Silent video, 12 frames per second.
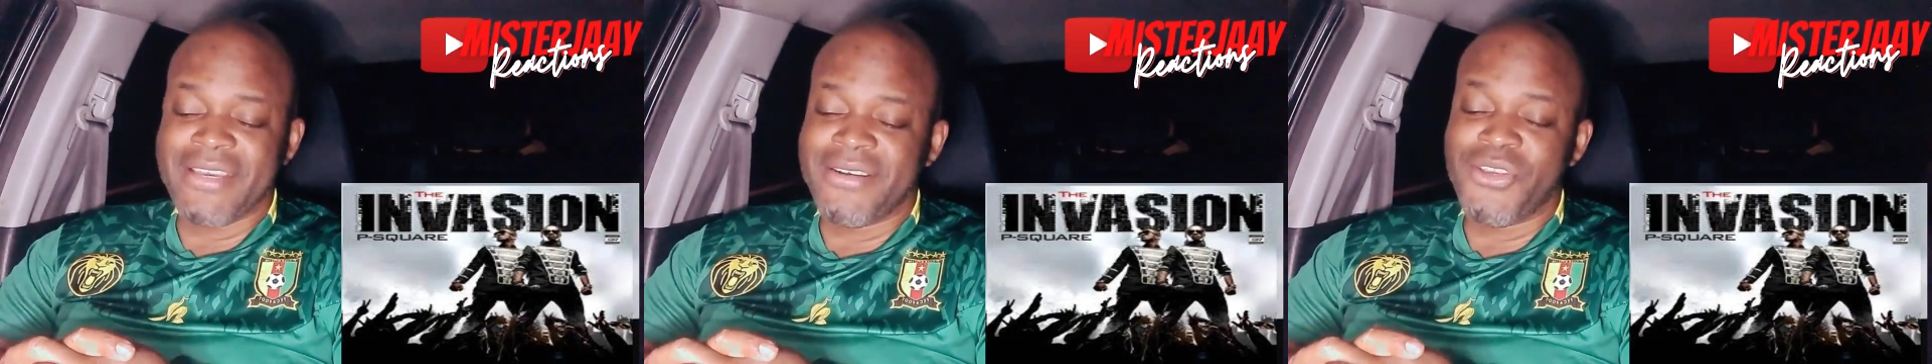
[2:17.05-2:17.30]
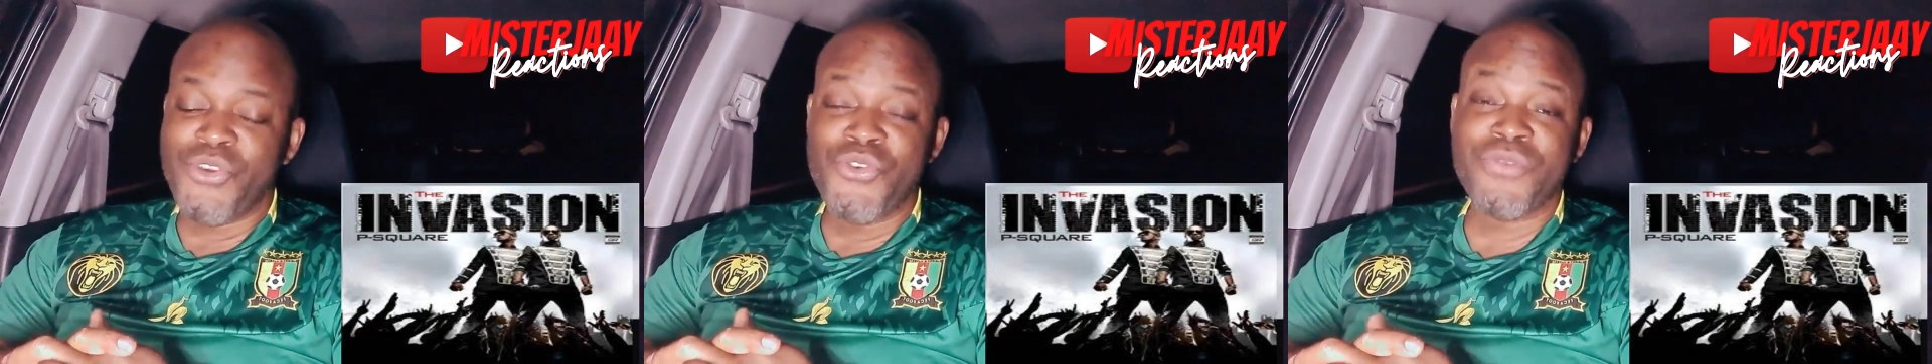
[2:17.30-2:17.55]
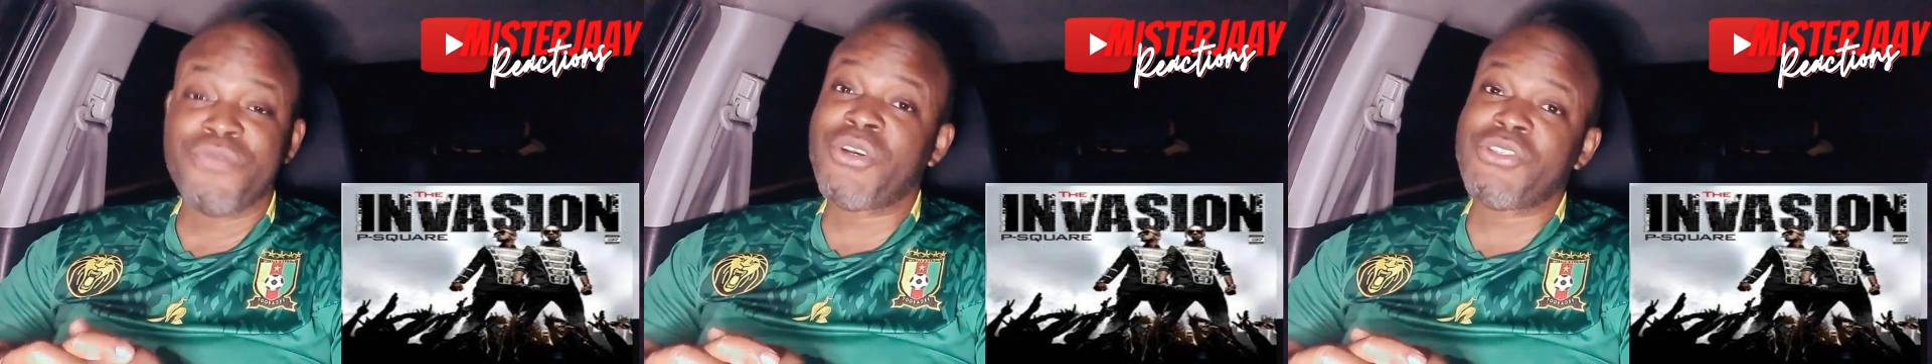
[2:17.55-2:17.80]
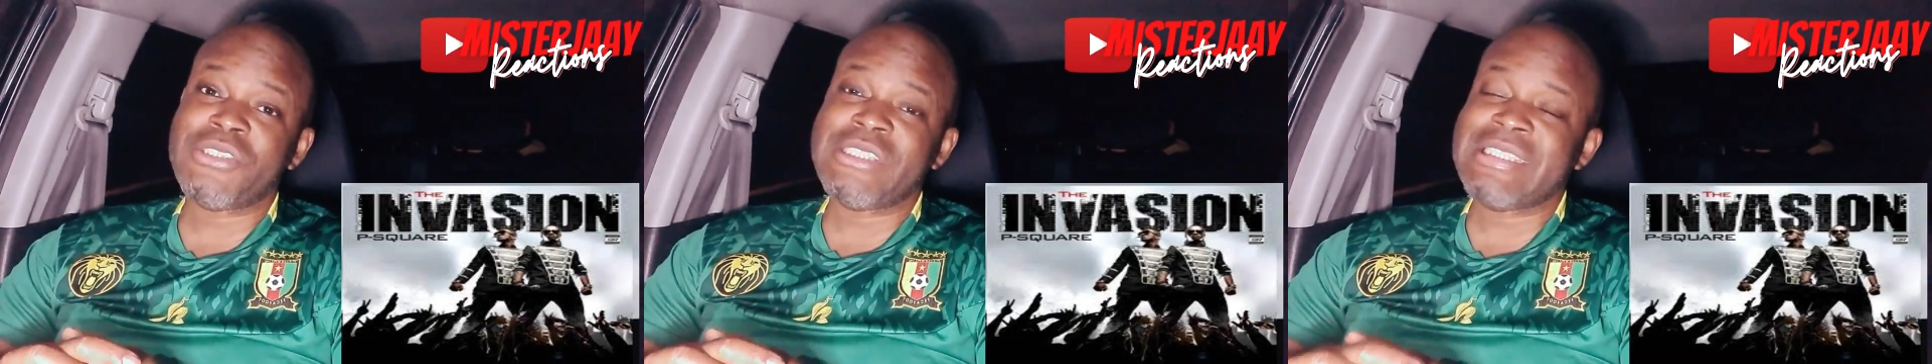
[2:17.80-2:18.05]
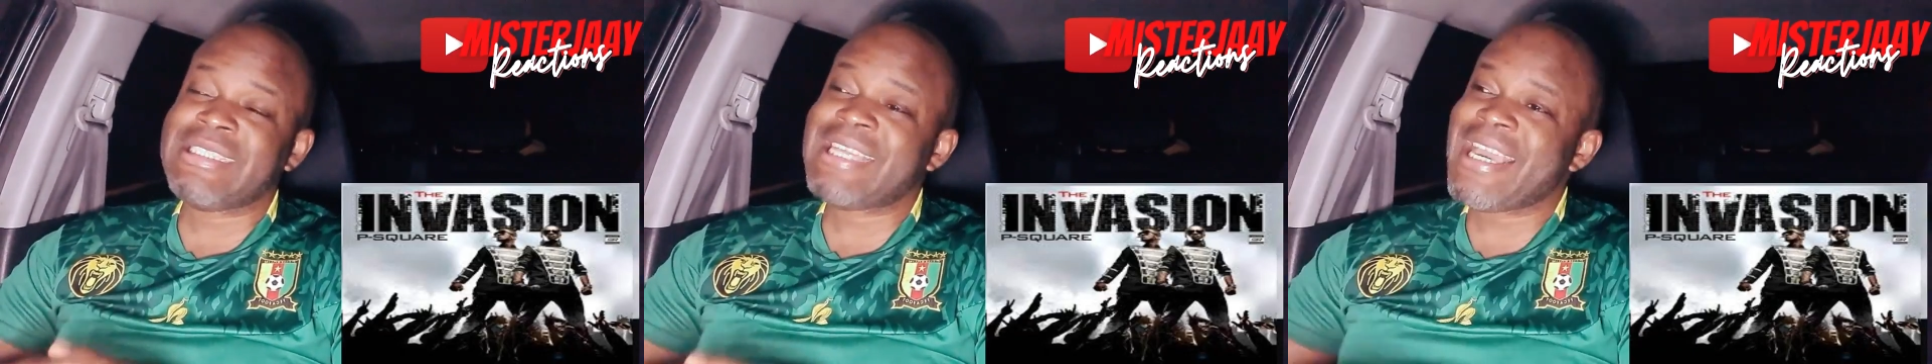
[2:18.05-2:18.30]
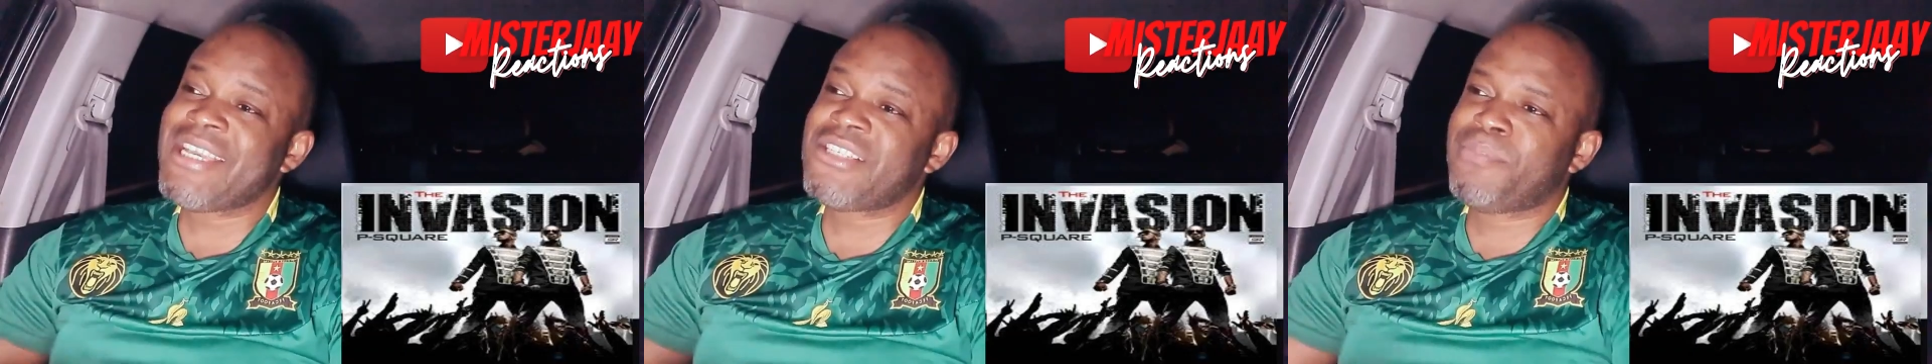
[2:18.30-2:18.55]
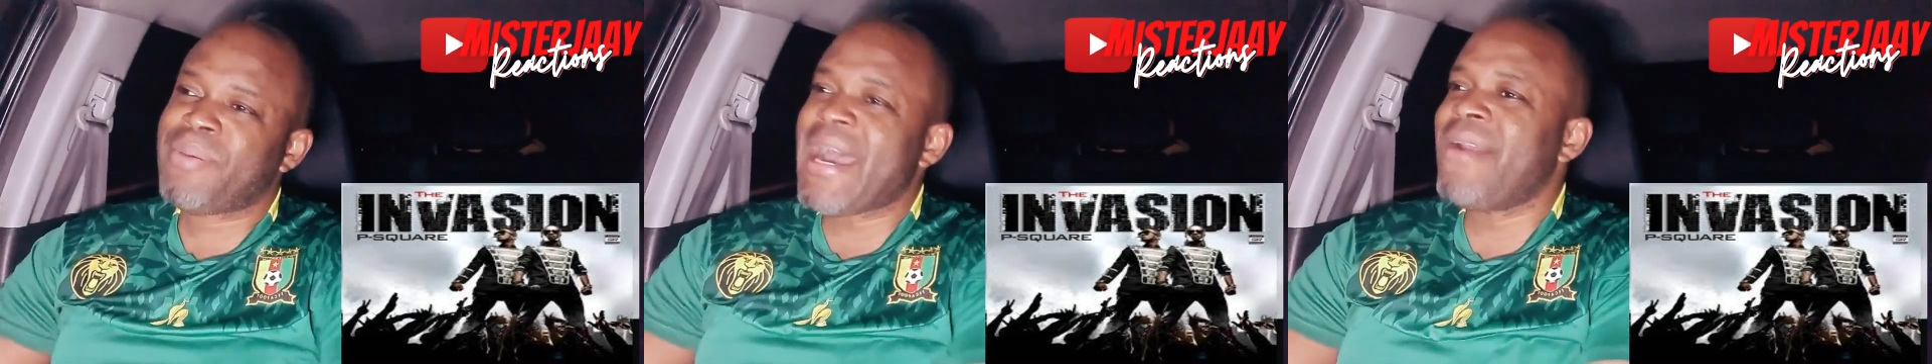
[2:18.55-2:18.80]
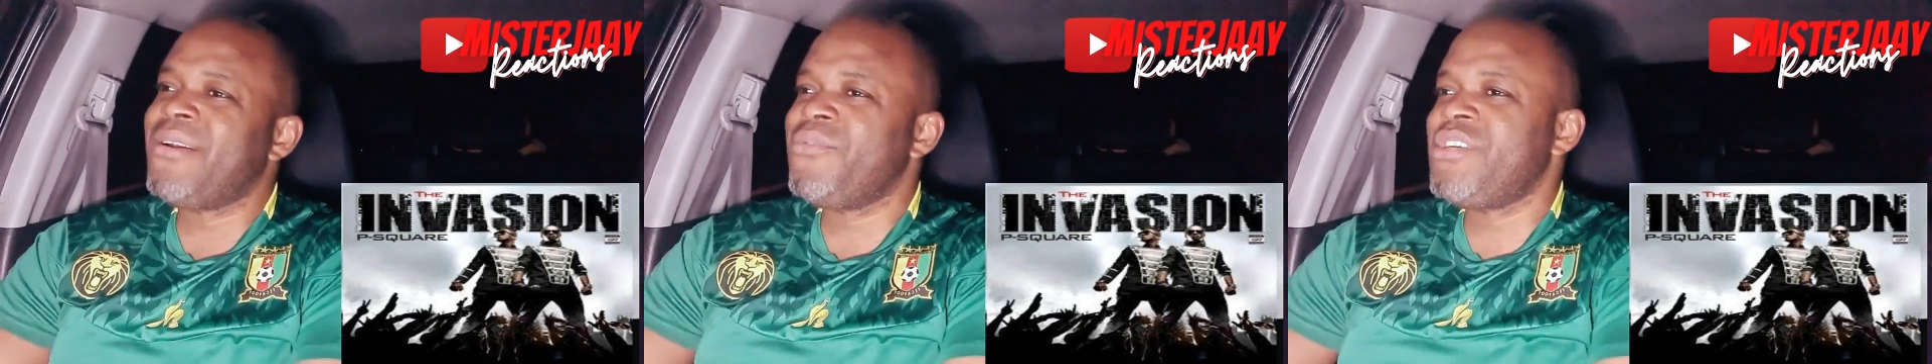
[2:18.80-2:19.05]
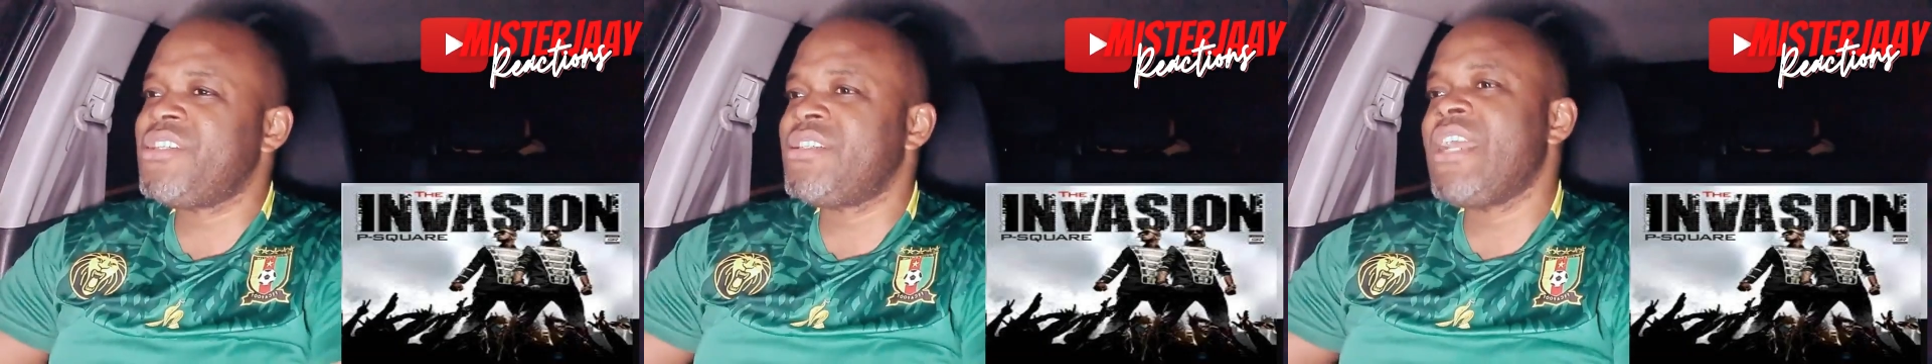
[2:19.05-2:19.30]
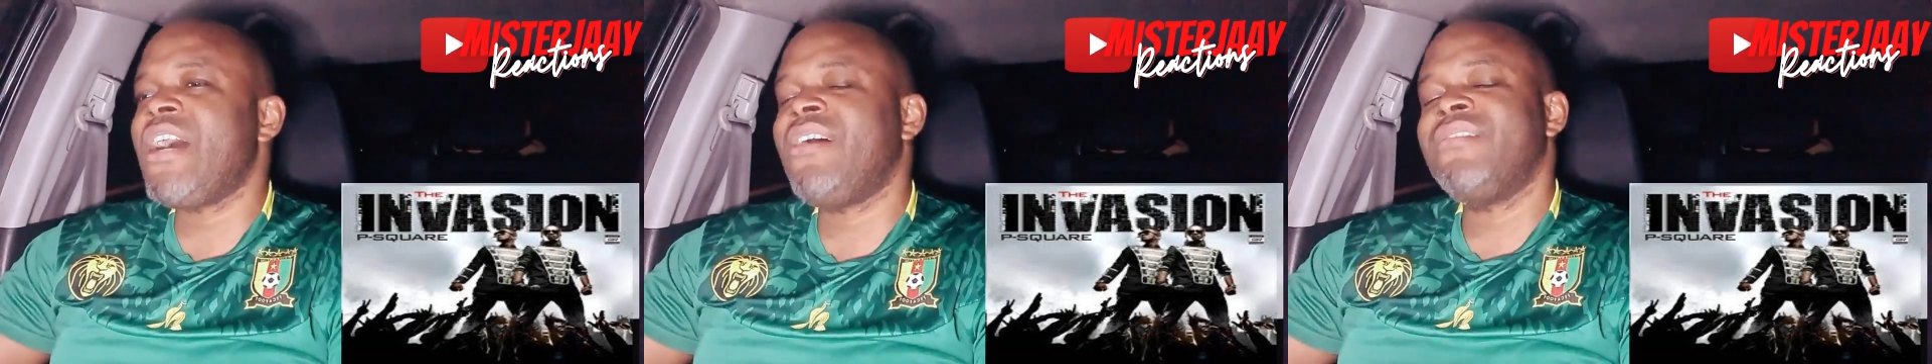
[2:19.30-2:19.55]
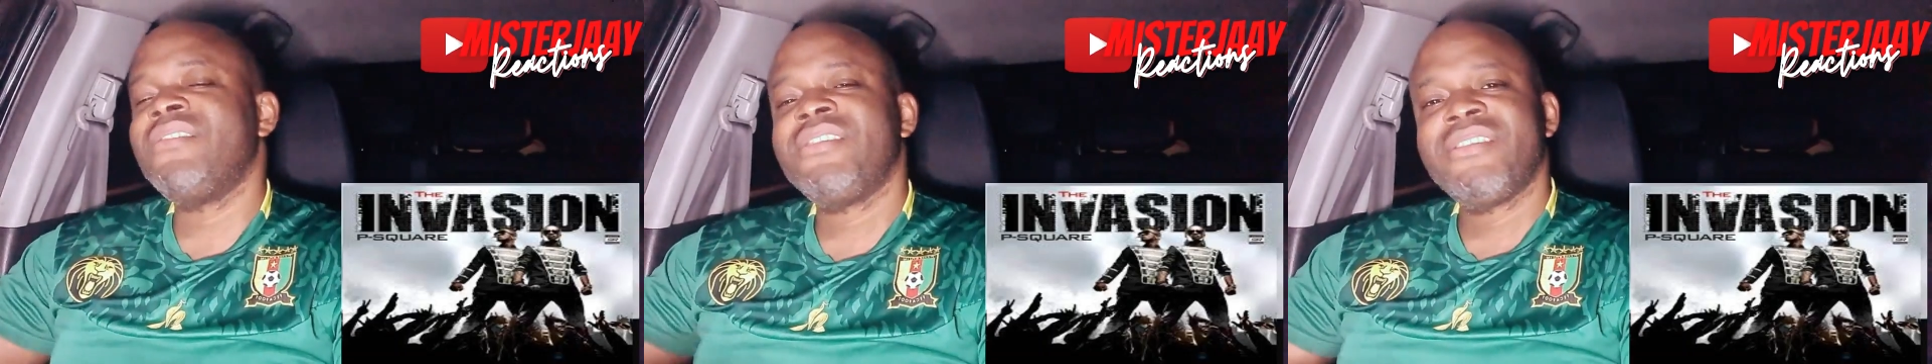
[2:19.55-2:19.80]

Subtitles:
in the university days. Probably we, you know.